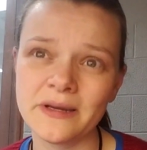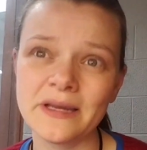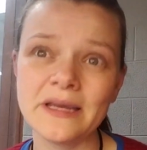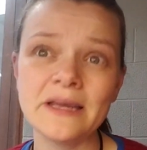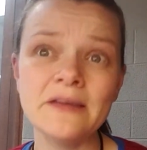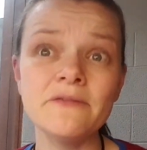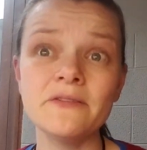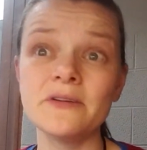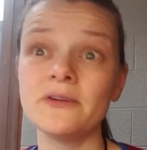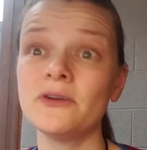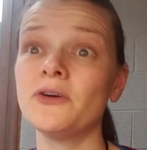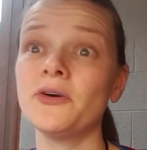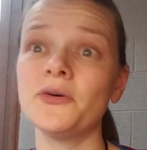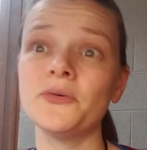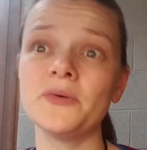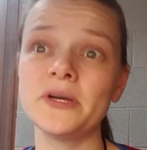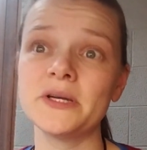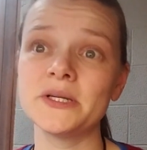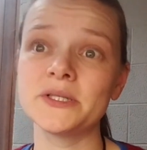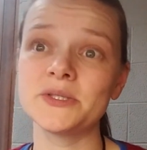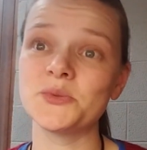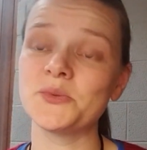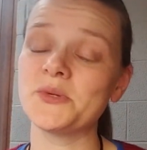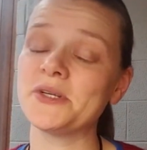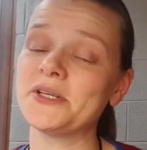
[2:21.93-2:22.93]
even
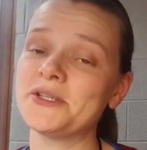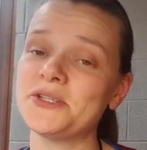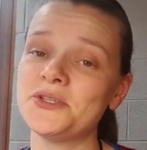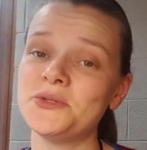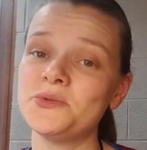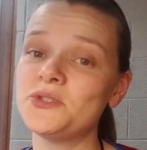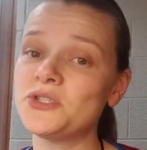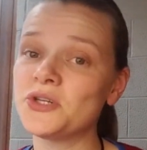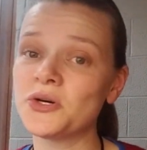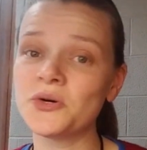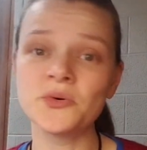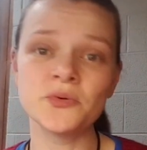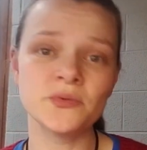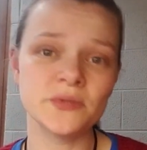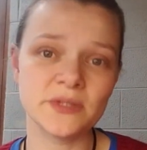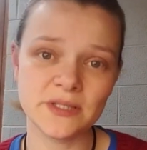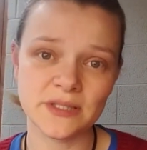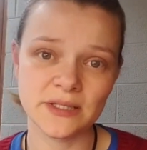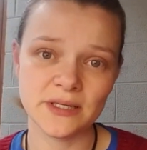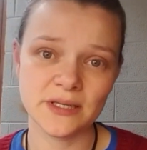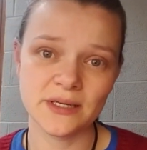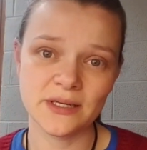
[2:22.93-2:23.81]
careers where you don't